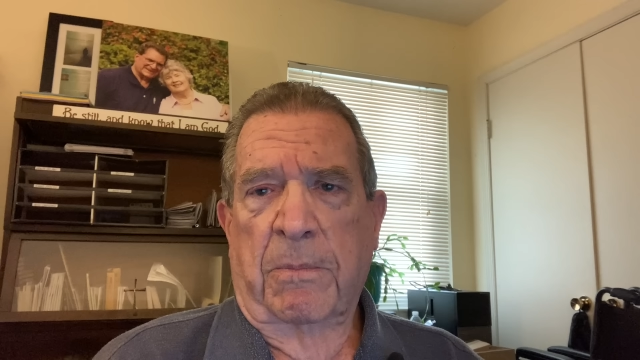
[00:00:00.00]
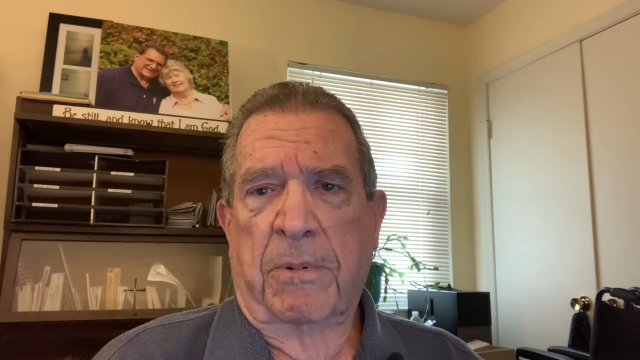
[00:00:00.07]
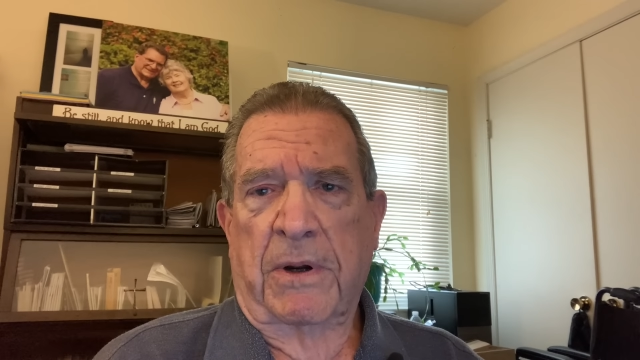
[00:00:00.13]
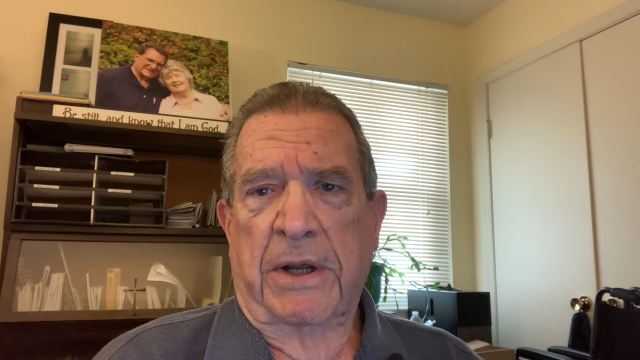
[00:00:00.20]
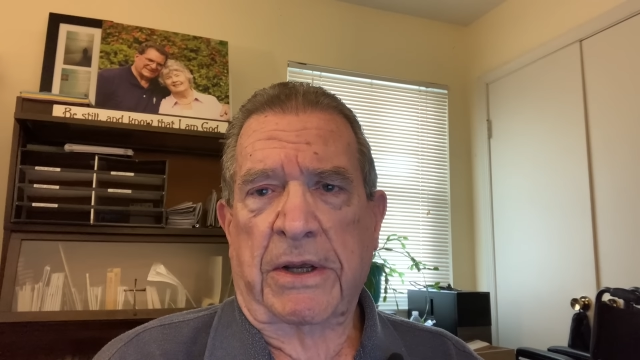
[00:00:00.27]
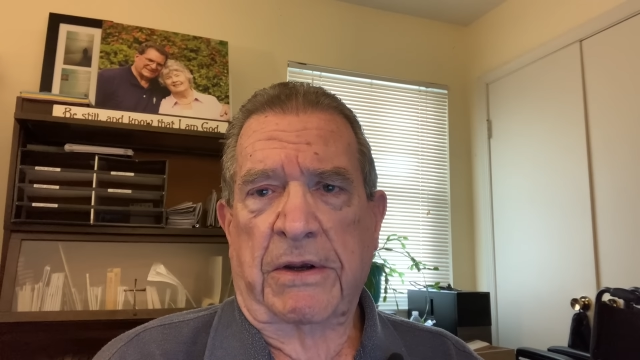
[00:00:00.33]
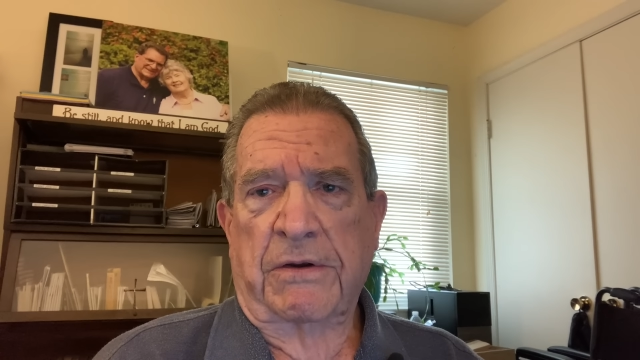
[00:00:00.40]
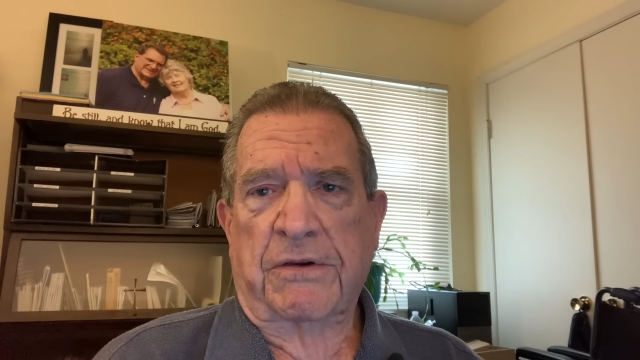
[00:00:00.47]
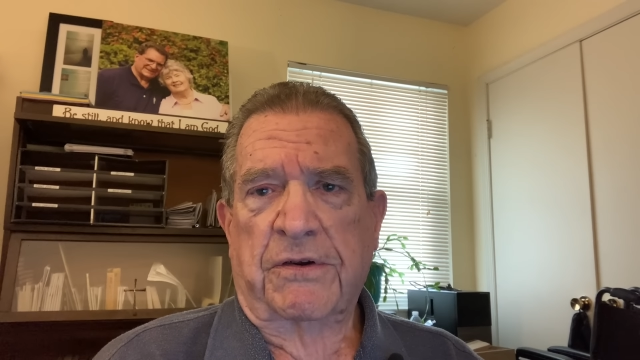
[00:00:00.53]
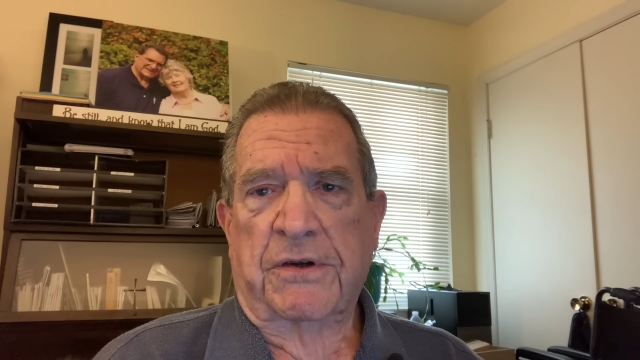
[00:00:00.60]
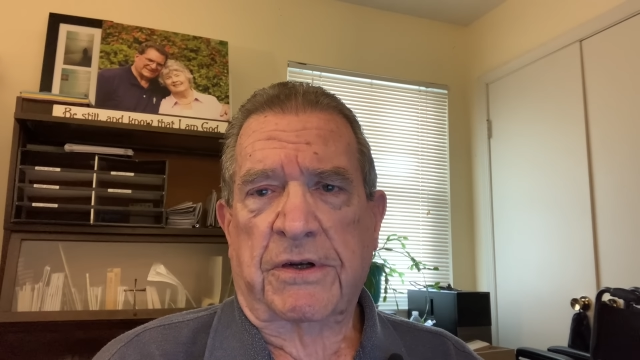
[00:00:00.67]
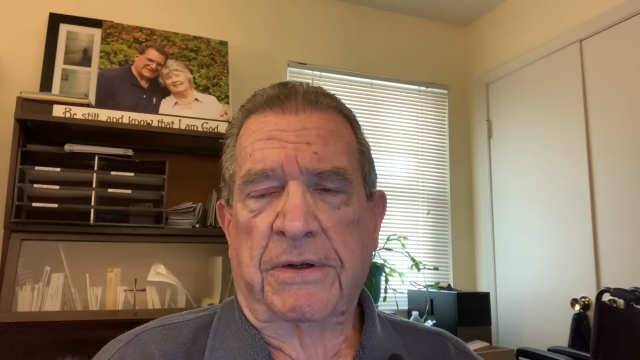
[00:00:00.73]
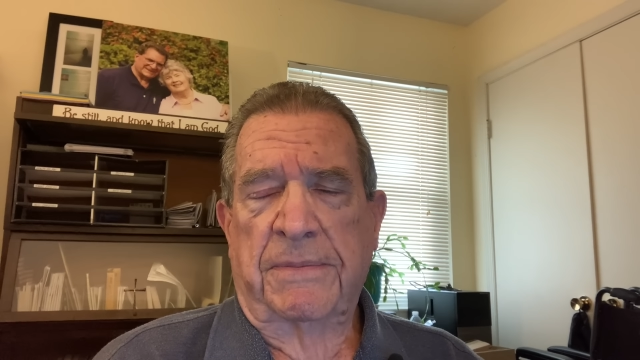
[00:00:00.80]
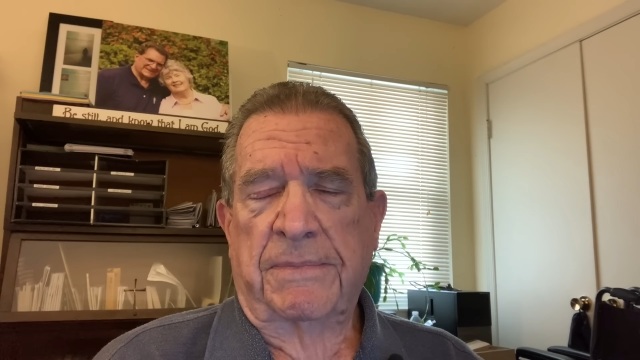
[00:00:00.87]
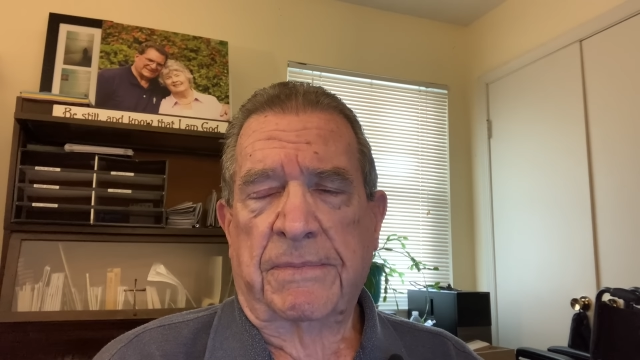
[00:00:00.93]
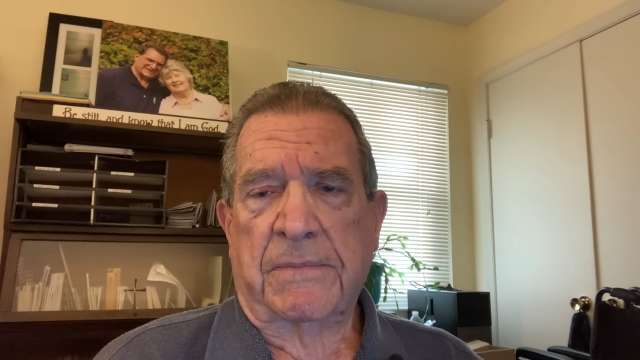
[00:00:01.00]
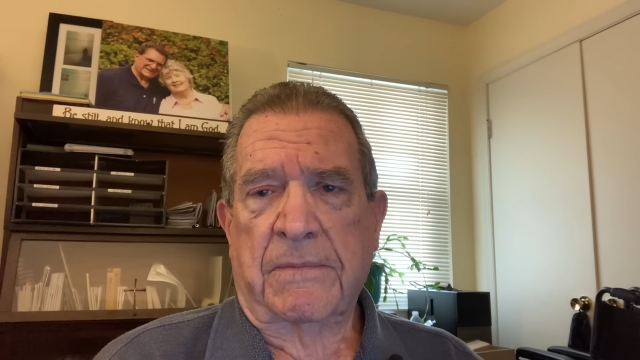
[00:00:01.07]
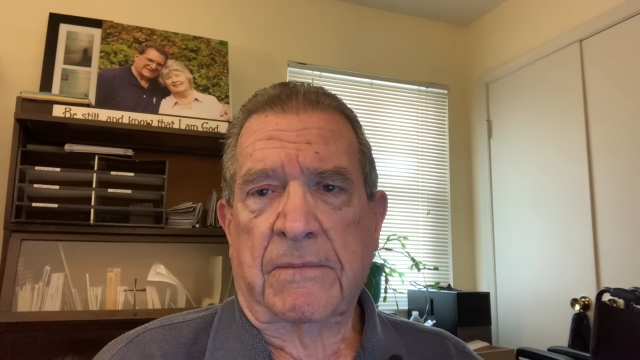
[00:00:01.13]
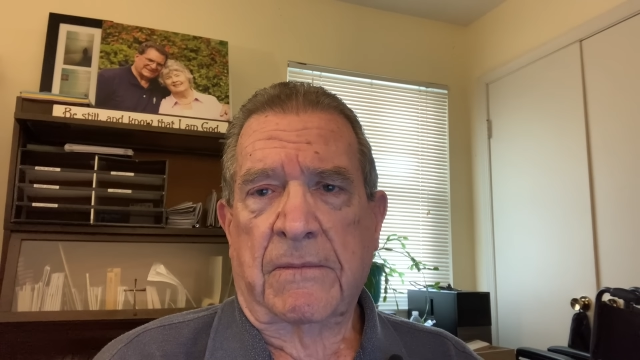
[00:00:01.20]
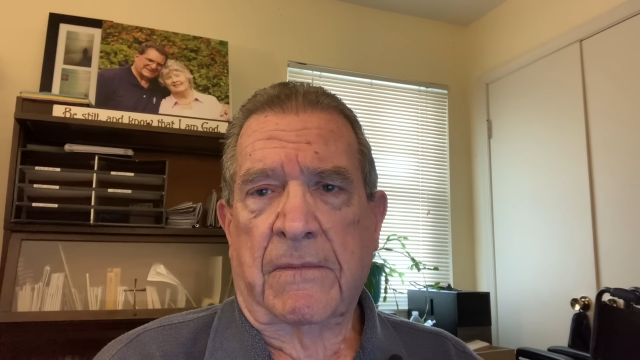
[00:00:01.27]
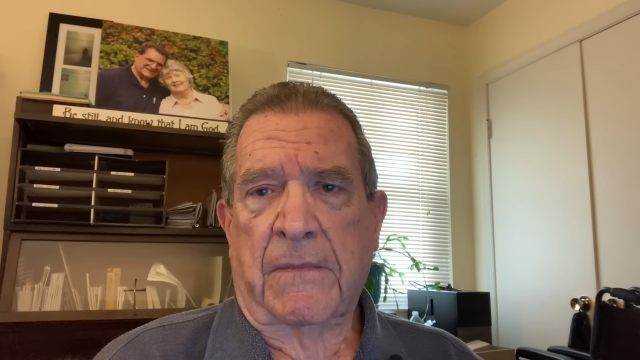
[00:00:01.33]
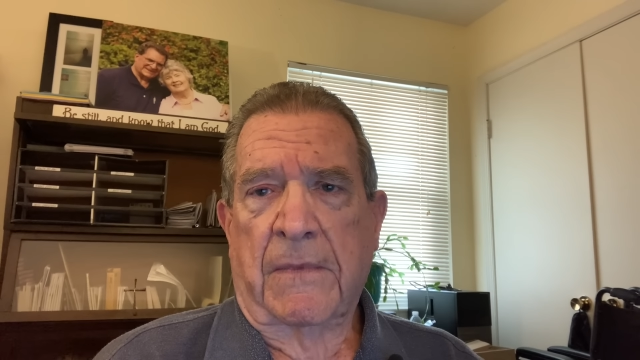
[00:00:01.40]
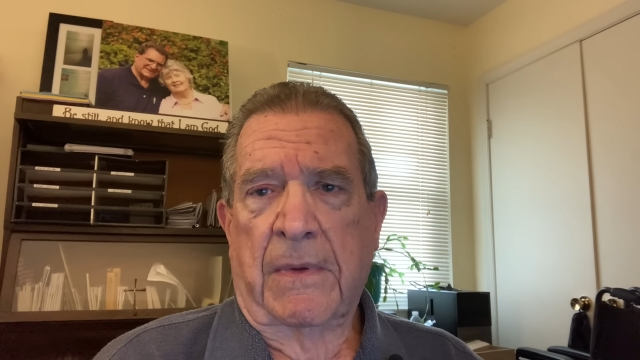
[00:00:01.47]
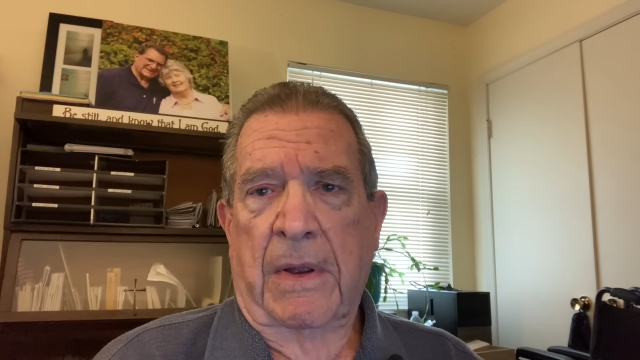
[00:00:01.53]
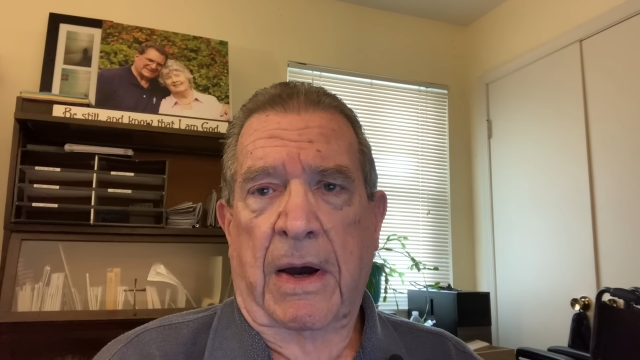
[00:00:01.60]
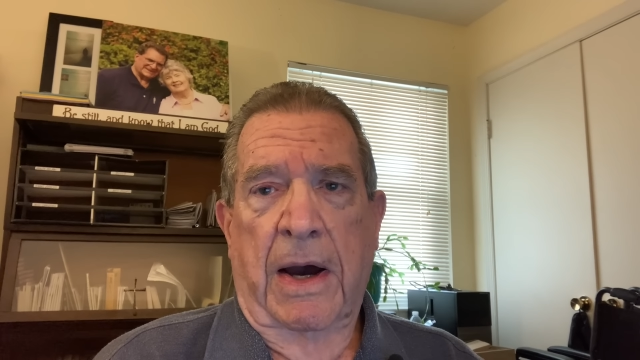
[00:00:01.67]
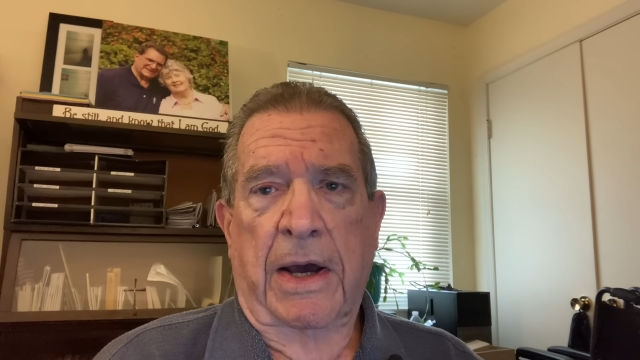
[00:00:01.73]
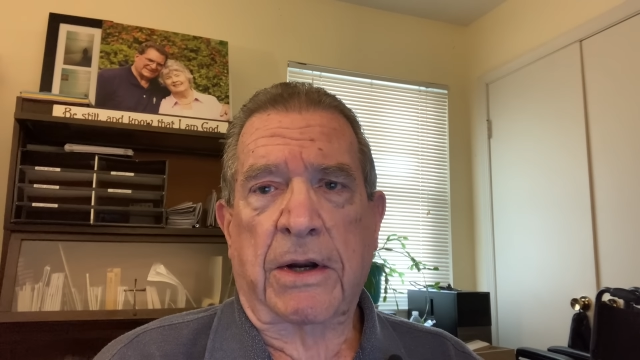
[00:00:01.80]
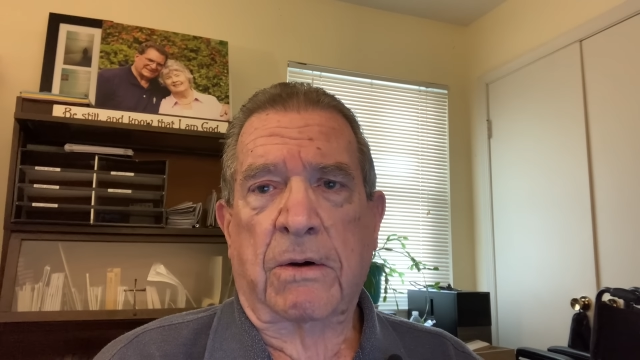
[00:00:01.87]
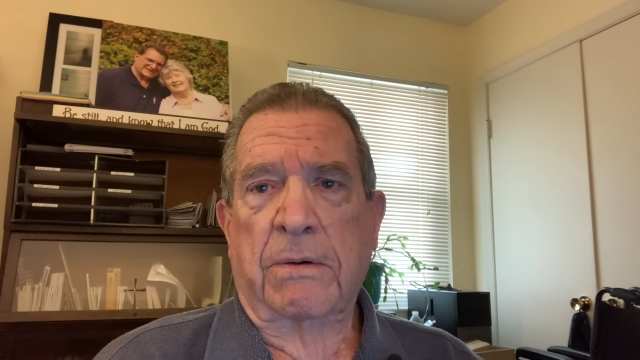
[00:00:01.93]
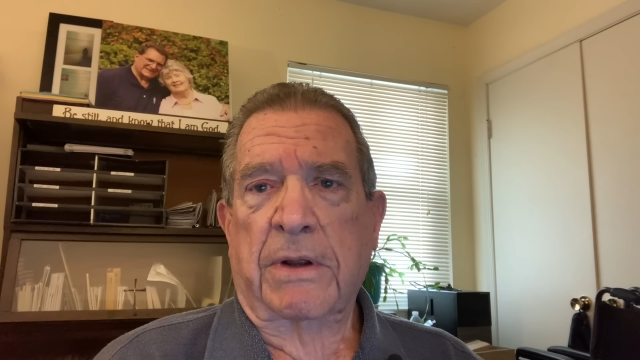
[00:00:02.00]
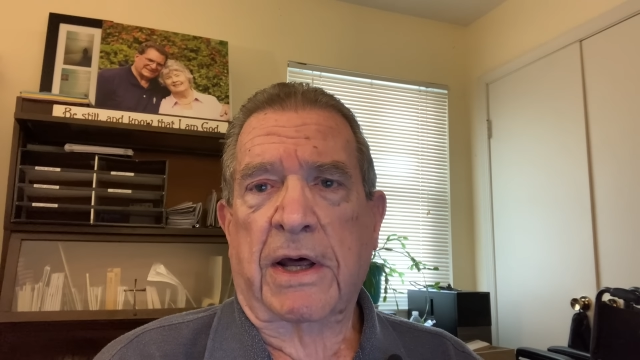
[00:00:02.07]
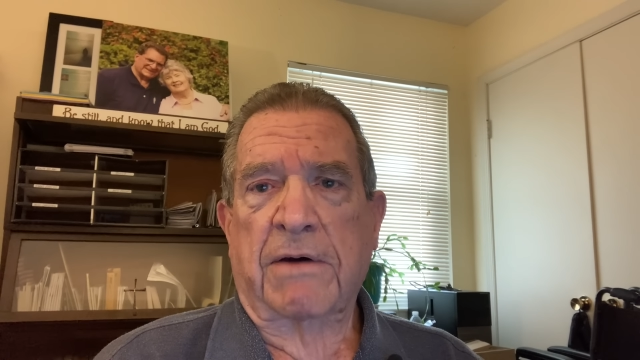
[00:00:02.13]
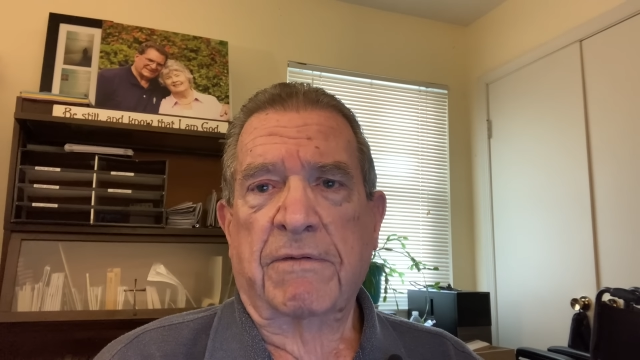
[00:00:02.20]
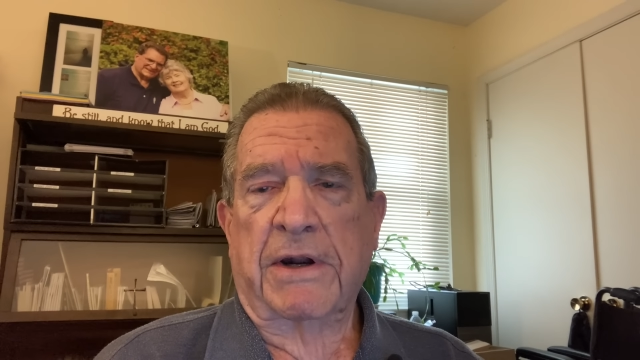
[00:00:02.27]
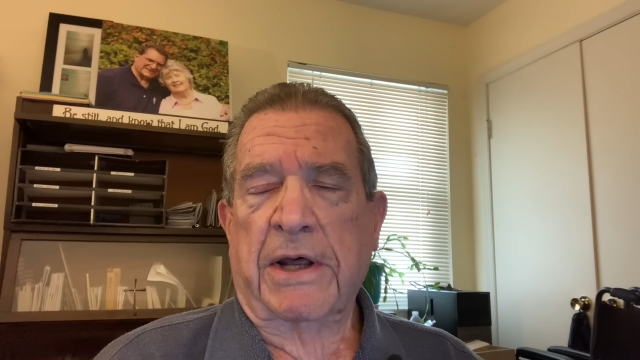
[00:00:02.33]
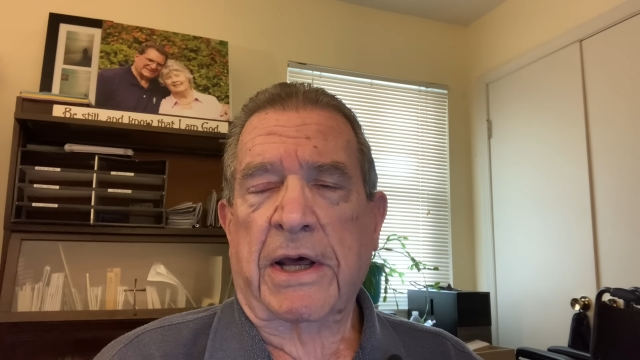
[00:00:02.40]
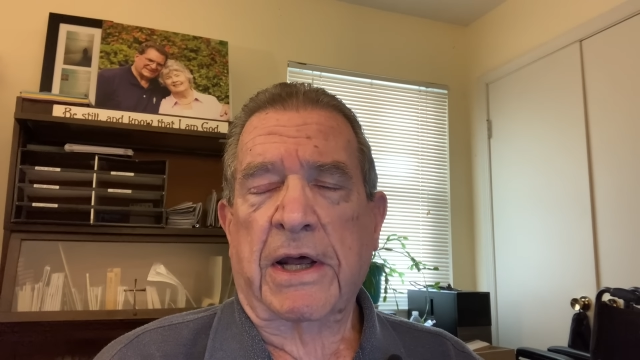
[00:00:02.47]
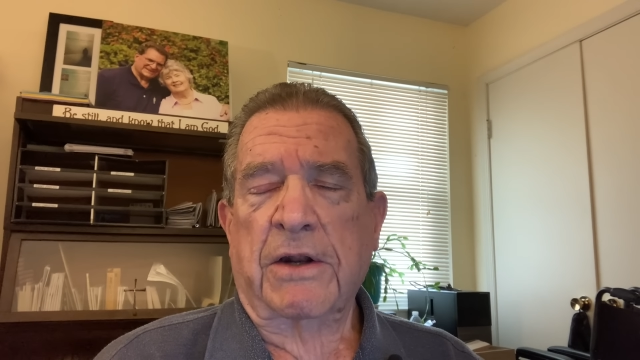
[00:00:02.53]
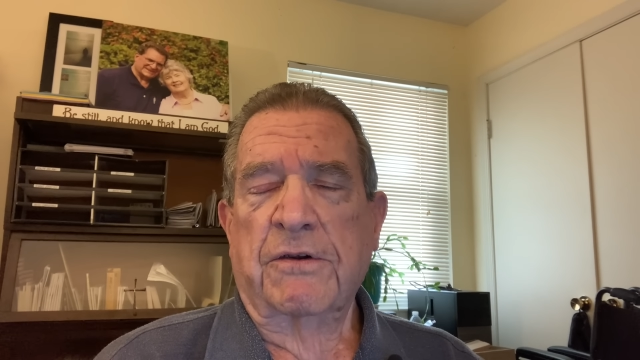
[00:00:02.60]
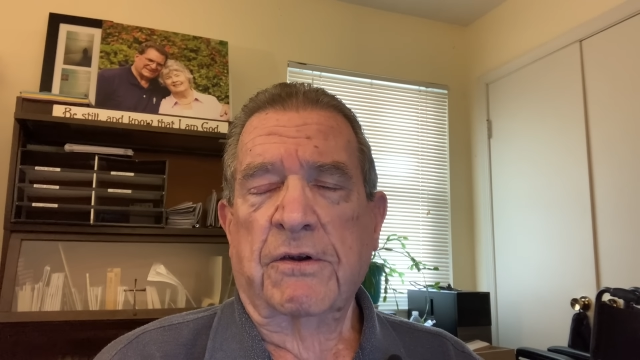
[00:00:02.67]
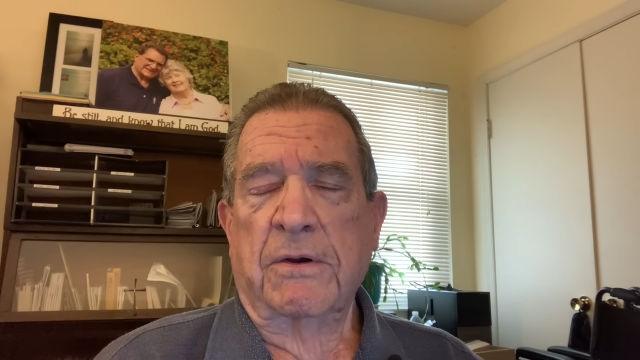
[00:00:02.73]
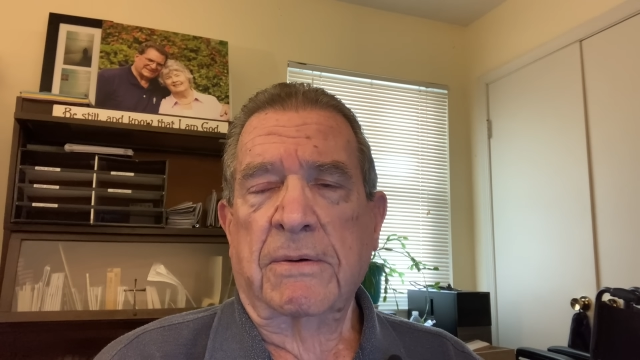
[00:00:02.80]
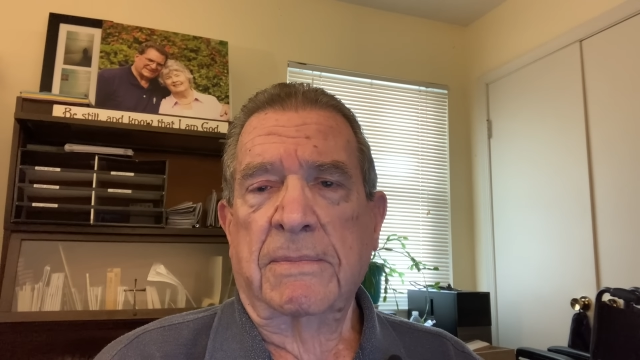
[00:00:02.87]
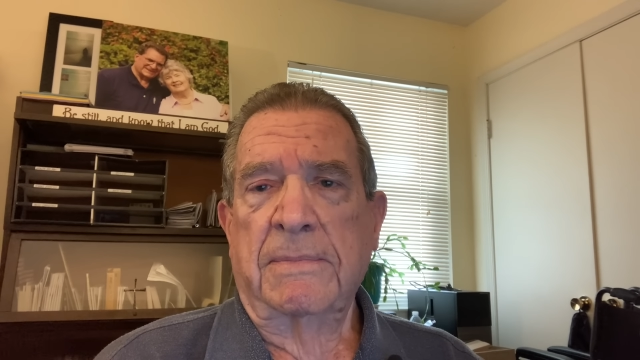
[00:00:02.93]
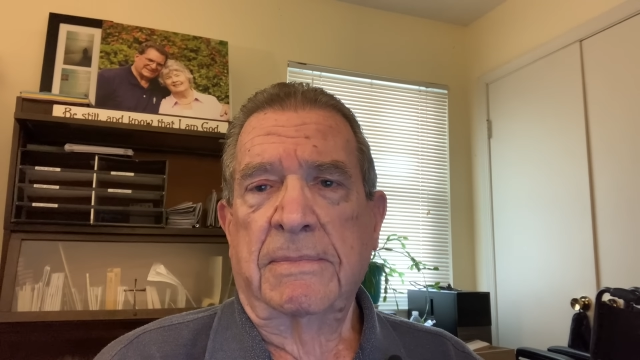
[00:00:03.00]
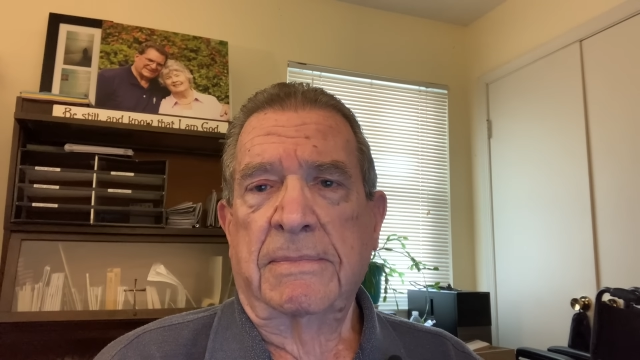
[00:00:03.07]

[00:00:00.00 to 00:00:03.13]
place, I don't have an answer.